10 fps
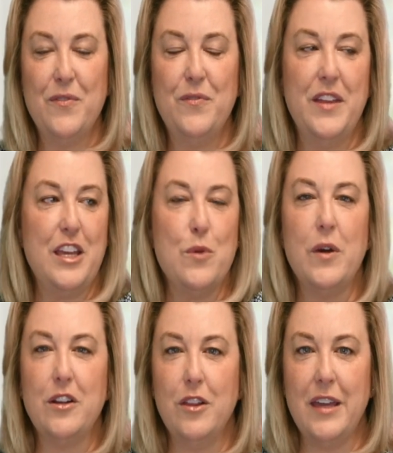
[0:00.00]
that you
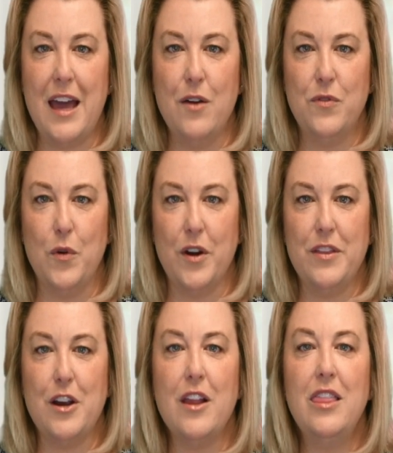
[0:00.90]
want to look out for.
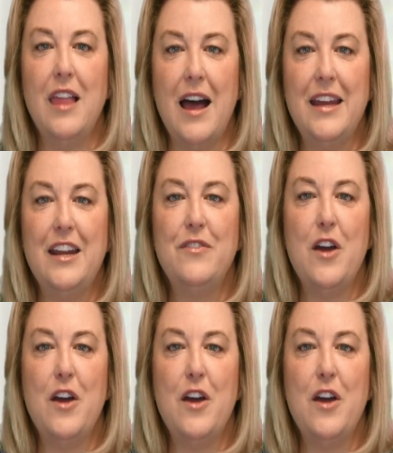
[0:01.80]
There are a lot of